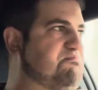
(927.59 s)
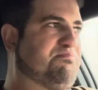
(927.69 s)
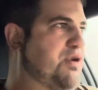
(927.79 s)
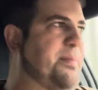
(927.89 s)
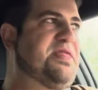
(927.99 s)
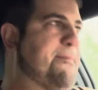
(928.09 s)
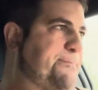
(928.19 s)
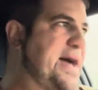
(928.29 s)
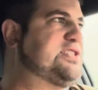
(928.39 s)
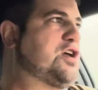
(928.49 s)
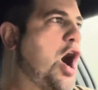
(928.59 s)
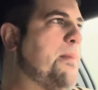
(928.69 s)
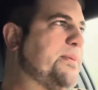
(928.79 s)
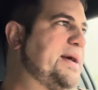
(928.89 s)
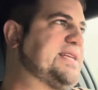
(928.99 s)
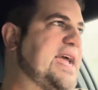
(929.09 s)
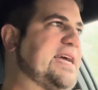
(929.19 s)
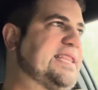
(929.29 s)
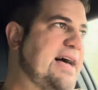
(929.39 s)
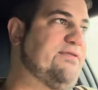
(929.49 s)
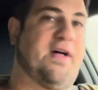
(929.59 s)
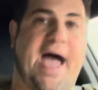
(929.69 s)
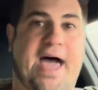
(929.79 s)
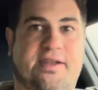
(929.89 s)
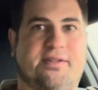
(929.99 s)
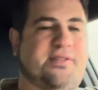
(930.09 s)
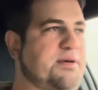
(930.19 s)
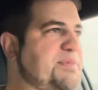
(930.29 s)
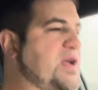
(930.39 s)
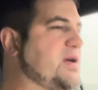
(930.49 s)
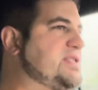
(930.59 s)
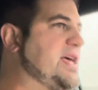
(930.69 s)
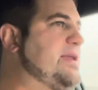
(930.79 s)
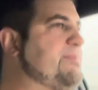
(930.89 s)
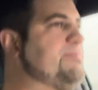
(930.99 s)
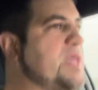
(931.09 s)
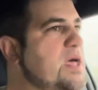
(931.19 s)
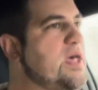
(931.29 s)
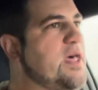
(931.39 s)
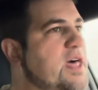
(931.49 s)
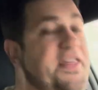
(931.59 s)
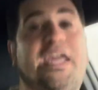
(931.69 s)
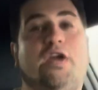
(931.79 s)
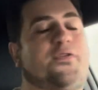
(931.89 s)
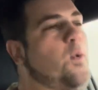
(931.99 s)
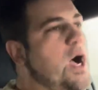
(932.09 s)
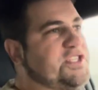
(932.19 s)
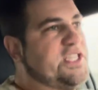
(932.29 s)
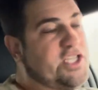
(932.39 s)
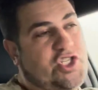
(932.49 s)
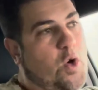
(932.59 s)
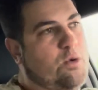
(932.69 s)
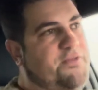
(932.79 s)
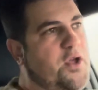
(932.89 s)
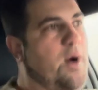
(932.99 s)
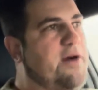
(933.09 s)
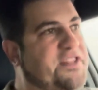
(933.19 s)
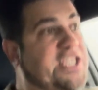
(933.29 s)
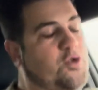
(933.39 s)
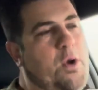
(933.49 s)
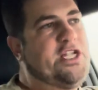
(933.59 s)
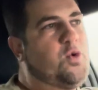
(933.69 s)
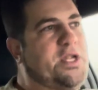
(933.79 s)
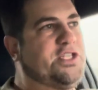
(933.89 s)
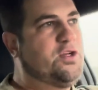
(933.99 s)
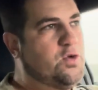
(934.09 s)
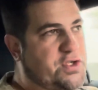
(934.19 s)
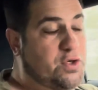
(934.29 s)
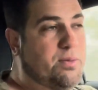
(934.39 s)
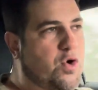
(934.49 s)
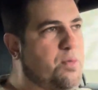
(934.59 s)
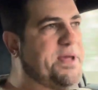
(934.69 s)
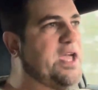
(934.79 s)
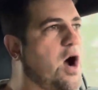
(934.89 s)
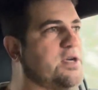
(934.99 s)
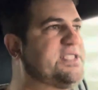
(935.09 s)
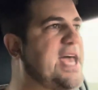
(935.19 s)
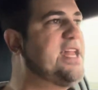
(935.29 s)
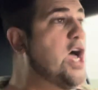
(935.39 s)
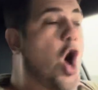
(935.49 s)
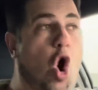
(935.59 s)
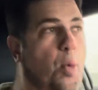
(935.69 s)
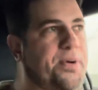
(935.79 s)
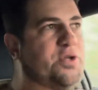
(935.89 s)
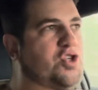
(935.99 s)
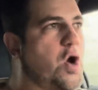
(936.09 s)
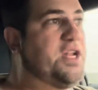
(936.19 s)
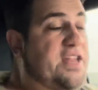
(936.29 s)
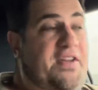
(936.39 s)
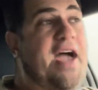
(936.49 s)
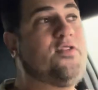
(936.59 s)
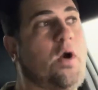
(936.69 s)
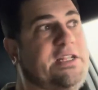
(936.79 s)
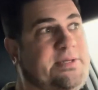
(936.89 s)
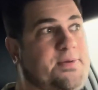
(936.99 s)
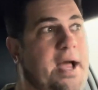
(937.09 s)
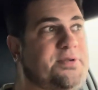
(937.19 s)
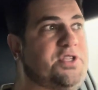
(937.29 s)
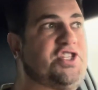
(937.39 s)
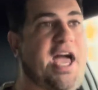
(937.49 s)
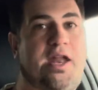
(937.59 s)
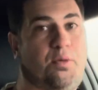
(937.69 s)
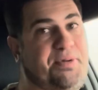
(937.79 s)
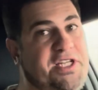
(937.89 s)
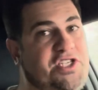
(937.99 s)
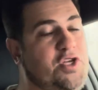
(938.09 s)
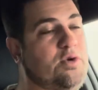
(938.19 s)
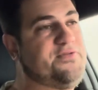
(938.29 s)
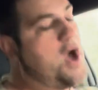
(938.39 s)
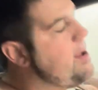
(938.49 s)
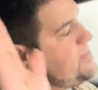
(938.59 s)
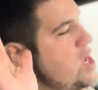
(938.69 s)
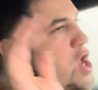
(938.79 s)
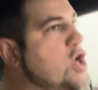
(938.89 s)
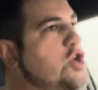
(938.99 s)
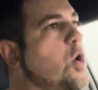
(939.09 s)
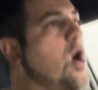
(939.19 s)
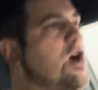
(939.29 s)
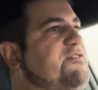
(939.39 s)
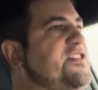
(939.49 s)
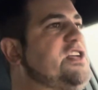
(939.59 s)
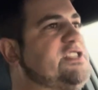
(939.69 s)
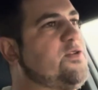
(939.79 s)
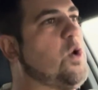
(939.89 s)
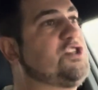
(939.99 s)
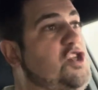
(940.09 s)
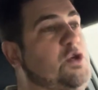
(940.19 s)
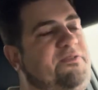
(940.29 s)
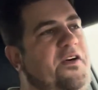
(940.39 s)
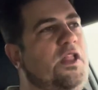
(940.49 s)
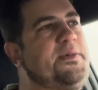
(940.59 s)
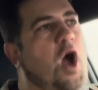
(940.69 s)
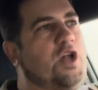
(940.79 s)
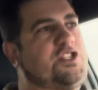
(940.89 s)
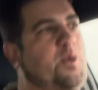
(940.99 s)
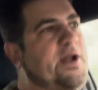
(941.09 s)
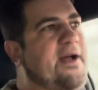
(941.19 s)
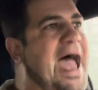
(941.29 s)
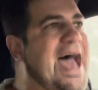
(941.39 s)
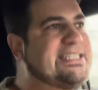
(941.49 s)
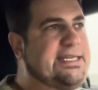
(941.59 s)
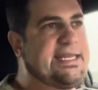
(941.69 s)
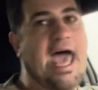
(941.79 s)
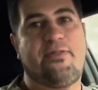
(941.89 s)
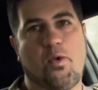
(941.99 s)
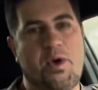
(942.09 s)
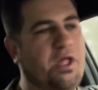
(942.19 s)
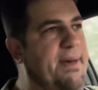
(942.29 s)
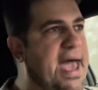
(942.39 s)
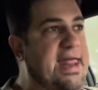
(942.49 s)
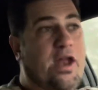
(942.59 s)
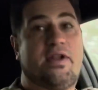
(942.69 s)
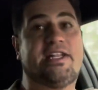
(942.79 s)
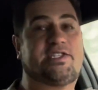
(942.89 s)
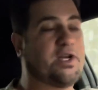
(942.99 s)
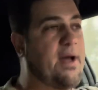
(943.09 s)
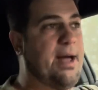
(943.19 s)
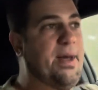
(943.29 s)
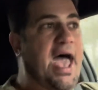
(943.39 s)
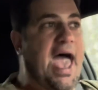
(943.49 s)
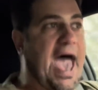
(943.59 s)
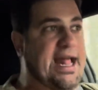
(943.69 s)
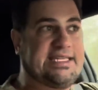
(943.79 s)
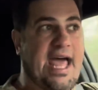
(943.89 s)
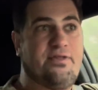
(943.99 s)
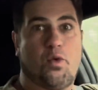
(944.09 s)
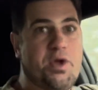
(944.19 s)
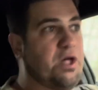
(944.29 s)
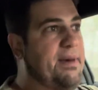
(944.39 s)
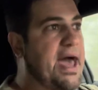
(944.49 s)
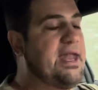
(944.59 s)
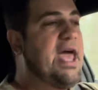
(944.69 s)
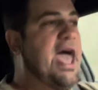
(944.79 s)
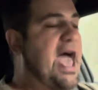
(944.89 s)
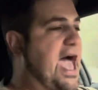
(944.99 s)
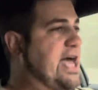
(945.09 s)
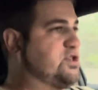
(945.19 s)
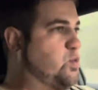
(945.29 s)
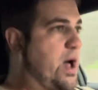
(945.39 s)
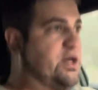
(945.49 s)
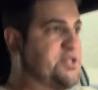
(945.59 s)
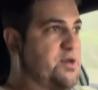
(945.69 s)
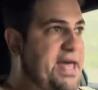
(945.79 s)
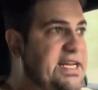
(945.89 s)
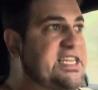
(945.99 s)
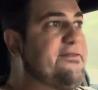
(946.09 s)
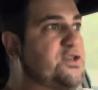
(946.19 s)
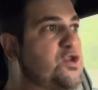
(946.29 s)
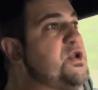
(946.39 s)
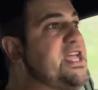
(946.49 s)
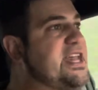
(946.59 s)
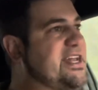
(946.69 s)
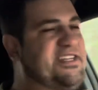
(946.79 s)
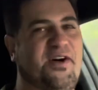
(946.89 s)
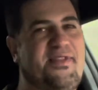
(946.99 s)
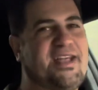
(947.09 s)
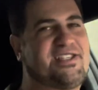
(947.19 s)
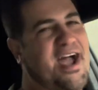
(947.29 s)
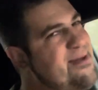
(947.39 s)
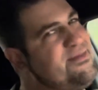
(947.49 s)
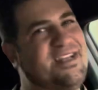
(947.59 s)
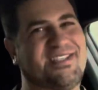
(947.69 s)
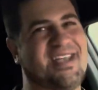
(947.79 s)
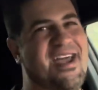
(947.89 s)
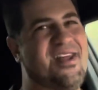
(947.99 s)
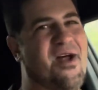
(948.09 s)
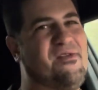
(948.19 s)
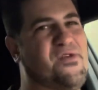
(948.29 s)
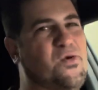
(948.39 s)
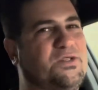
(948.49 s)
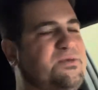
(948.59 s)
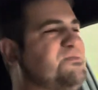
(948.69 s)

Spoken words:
Probably the best compliment I can level at the BRZ. Thank you for watching this short review of the 2022 Subaru BRZ. Hope you enjoyed it. If you haven't already subscribed to the channel, please do. If not, no hard feelings, of course. You can follow me on Twitter at DanTheWheelman and on Instagram at DanTheWheelman as well. So thanks again for tuning in, and until next time, sayonara, folks.